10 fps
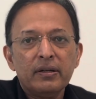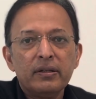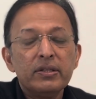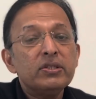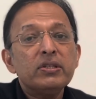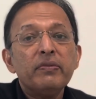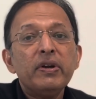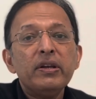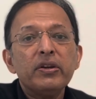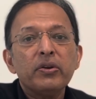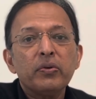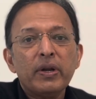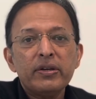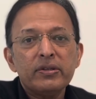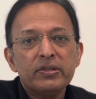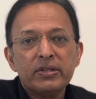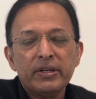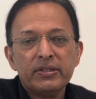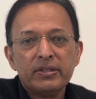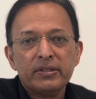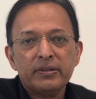This is evident in the United States.